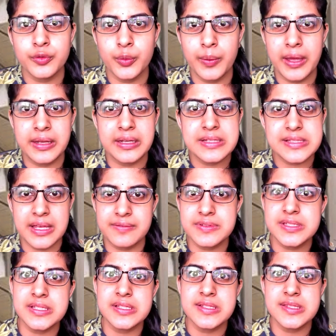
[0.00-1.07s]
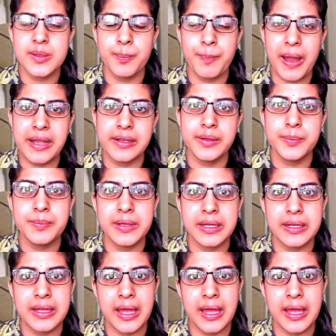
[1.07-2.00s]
queries ever since the pandemic